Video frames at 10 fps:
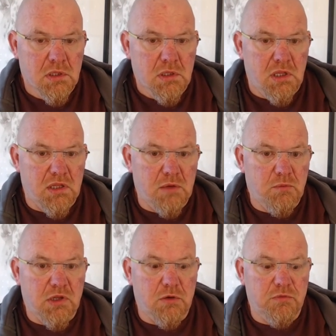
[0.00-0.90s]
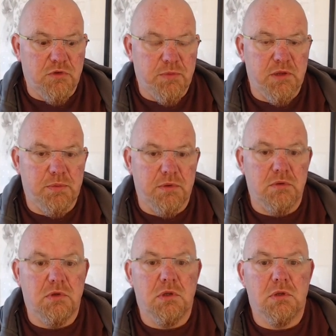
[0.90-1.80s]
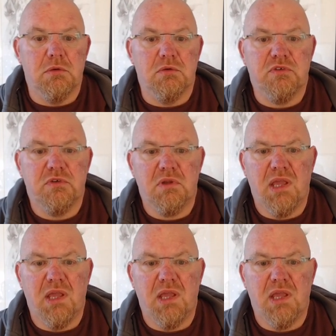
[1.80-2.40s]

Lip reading: And then we come to people who use